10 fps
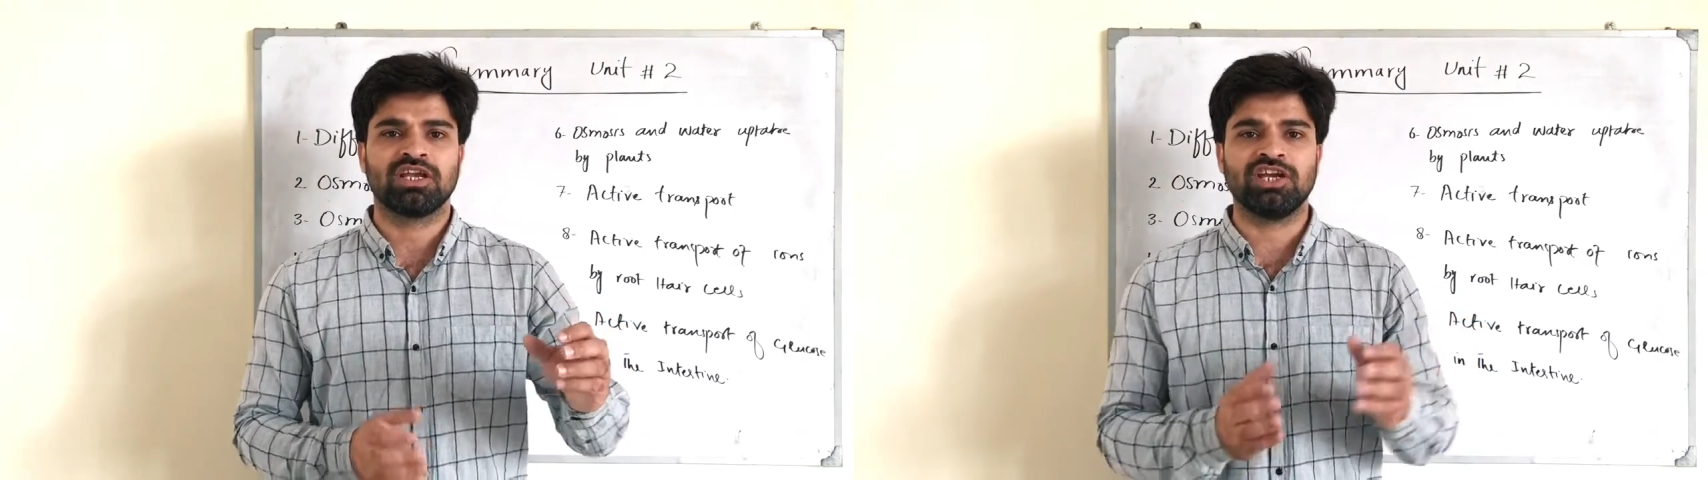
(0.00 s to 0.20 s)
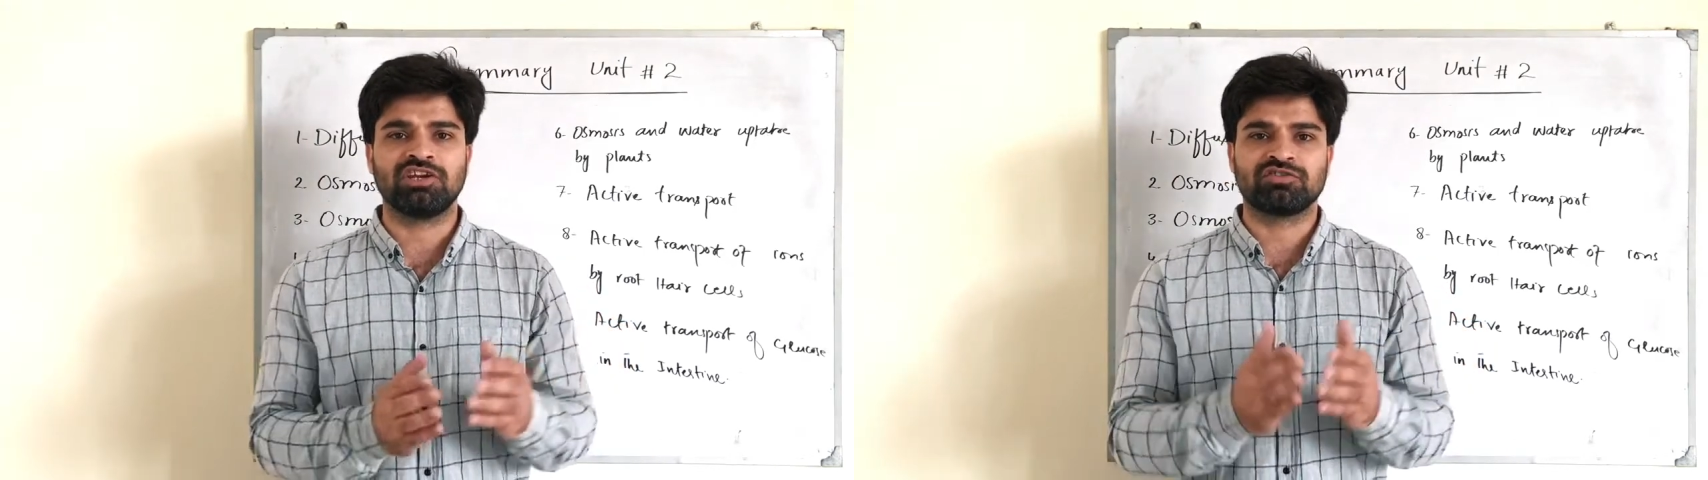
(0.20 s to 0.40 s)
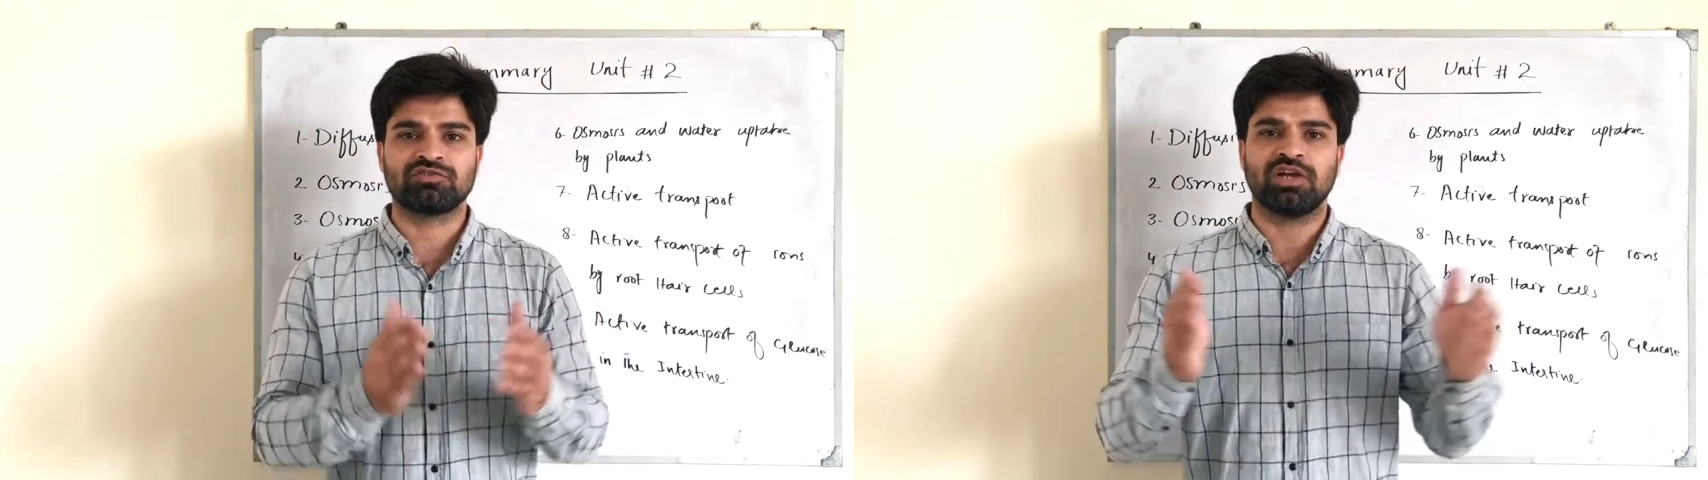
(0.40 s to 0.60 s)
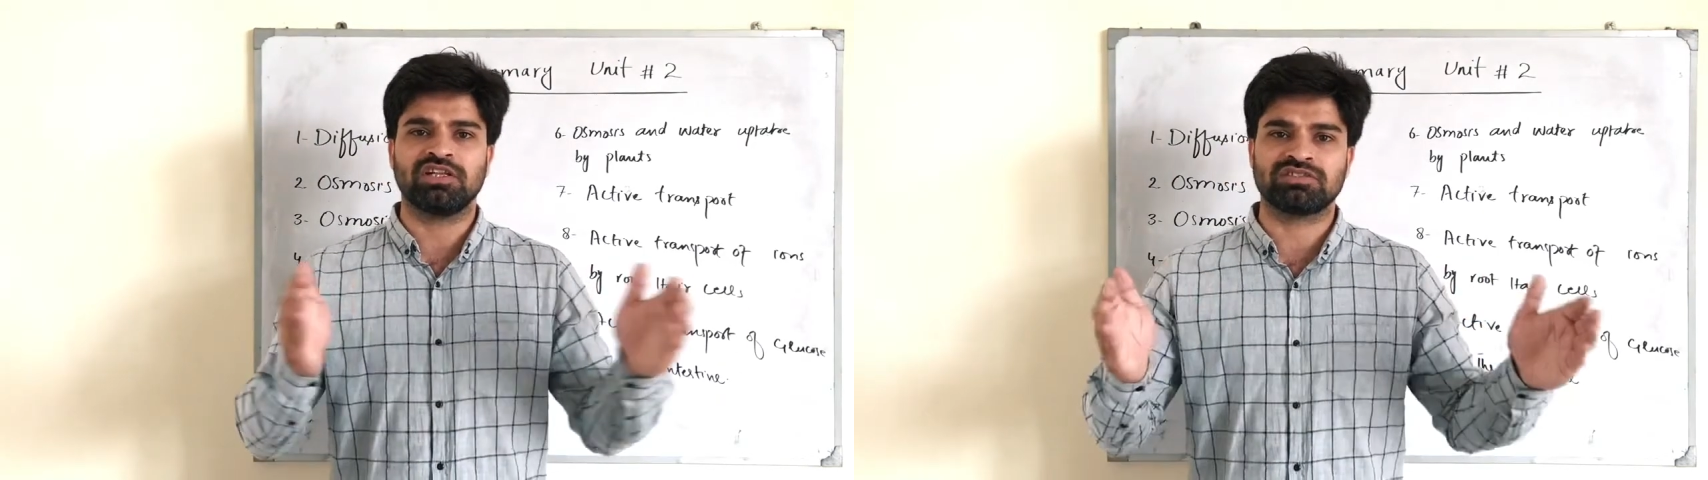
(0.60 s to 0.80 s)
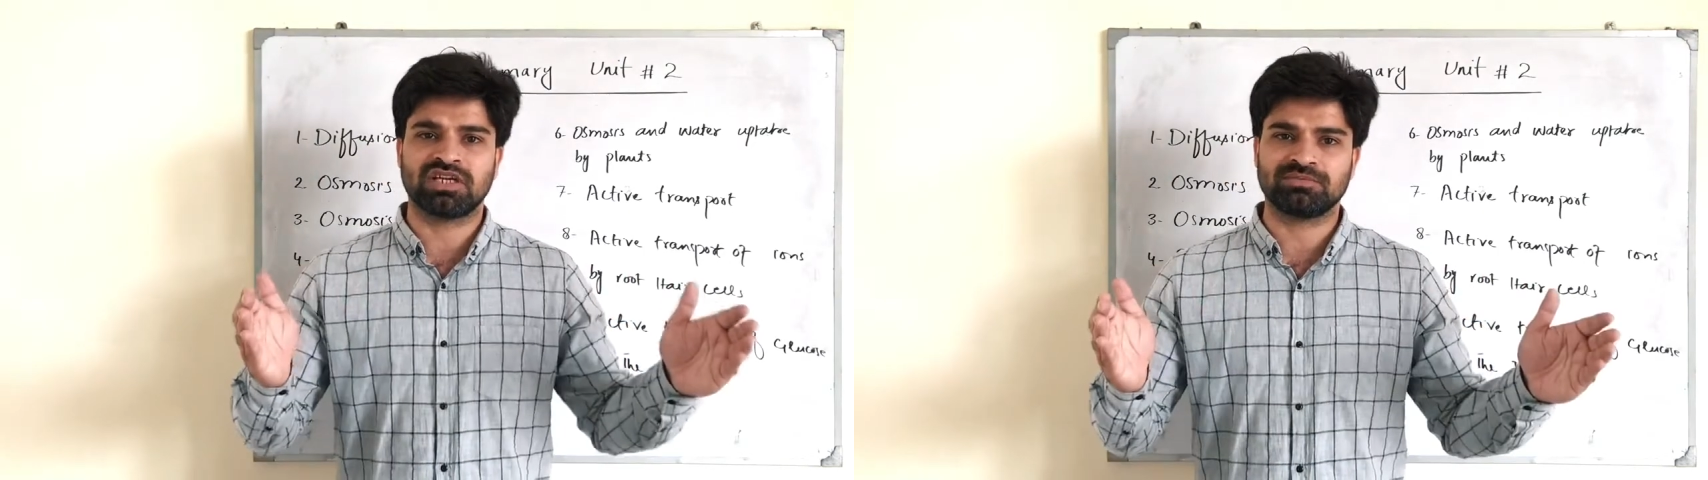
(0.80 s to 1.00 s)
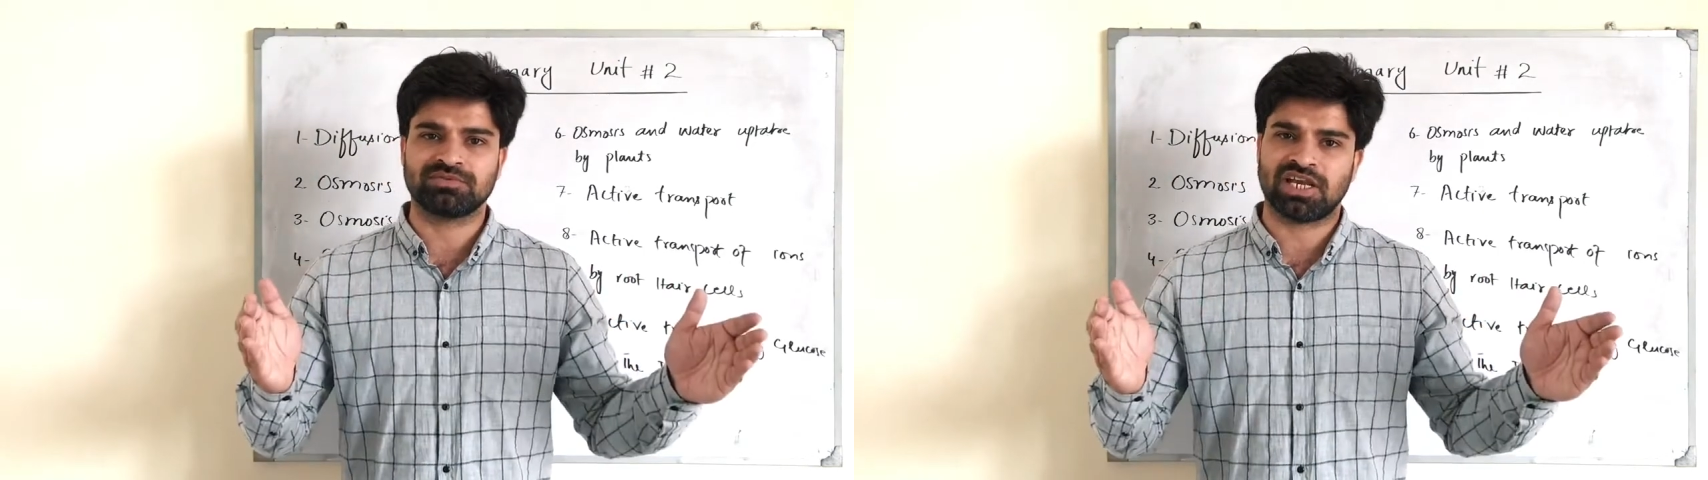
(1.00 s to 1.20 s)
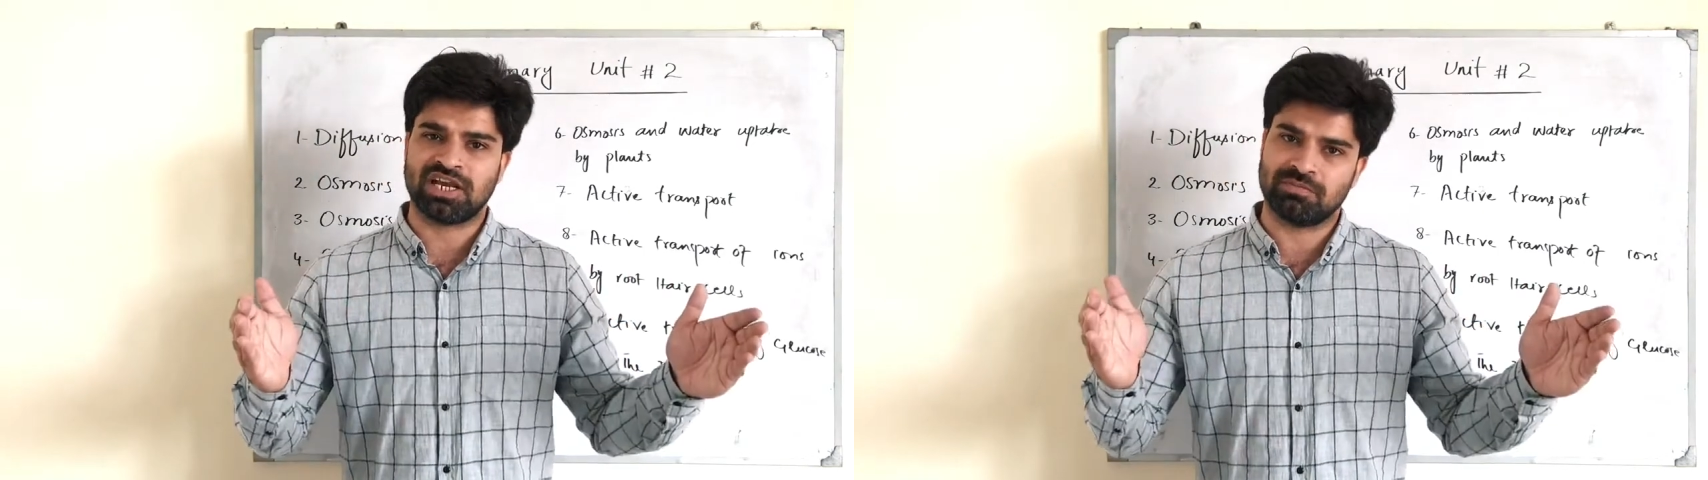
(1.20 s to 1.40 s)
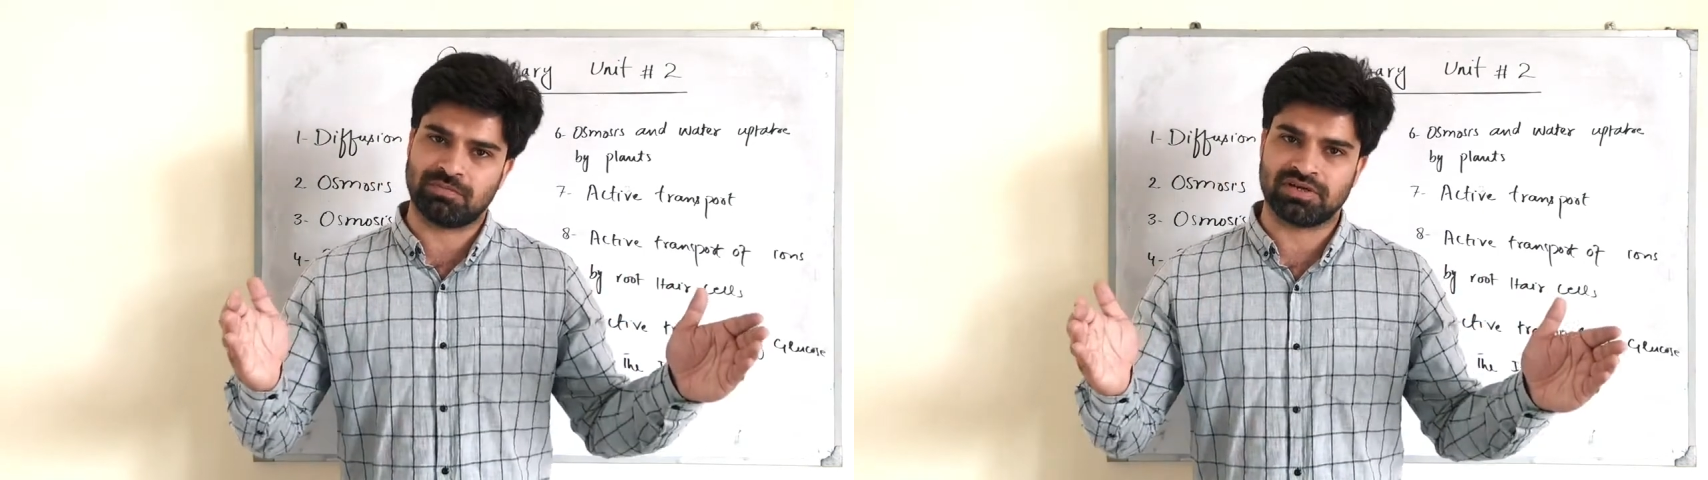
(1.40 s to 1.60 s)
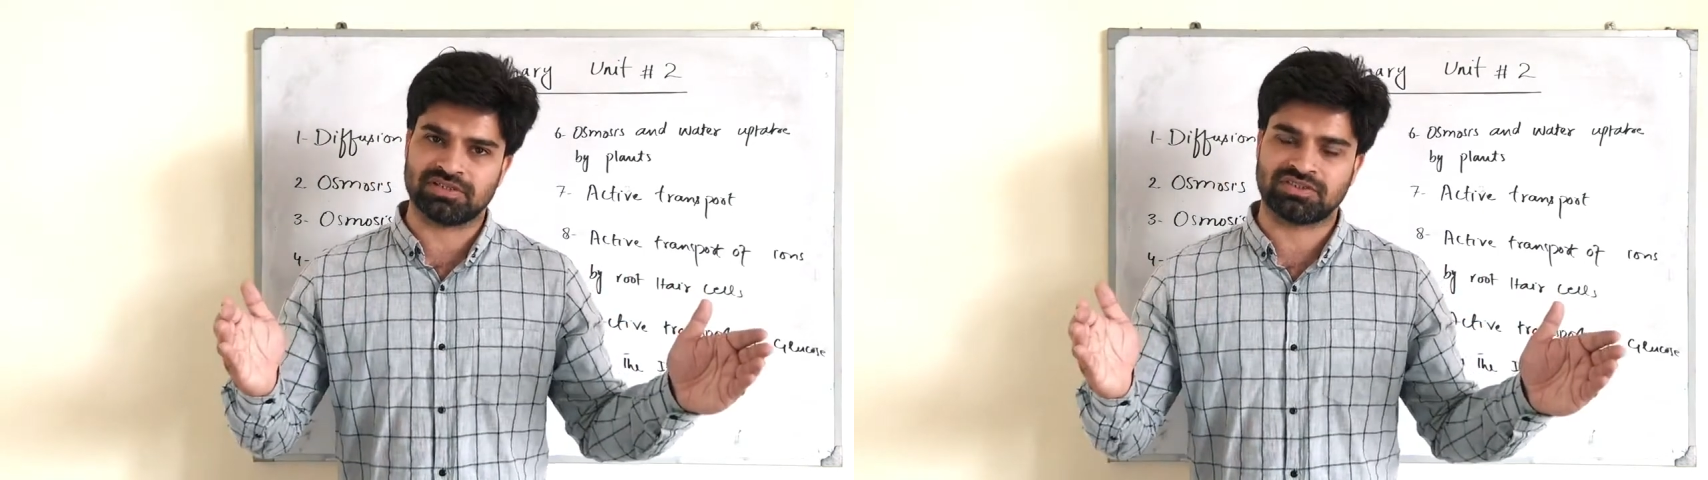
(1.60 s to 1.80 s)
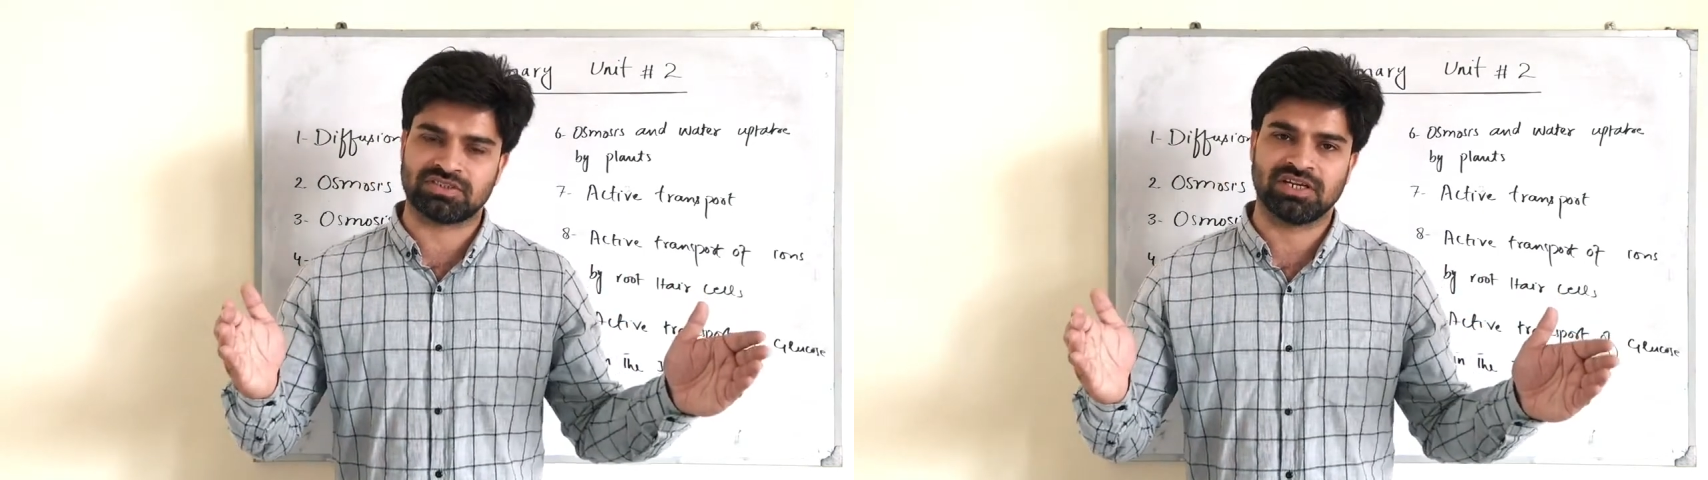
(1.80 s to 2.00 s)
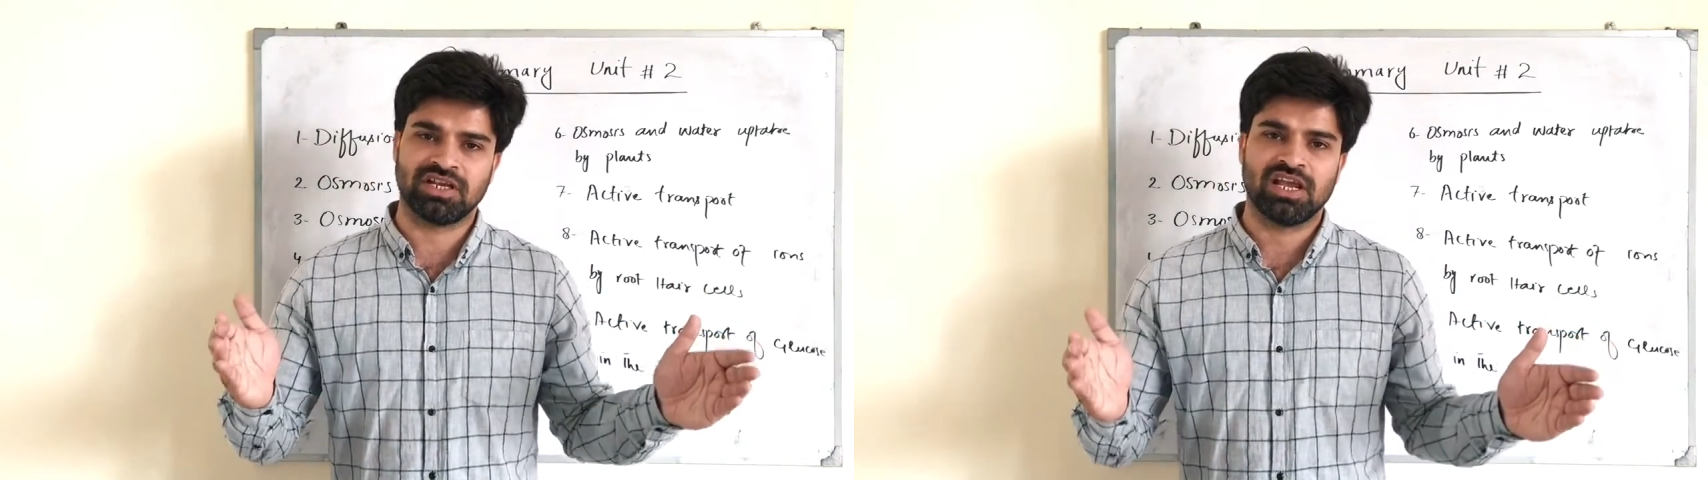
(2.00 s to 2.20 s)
it swells up and bursts.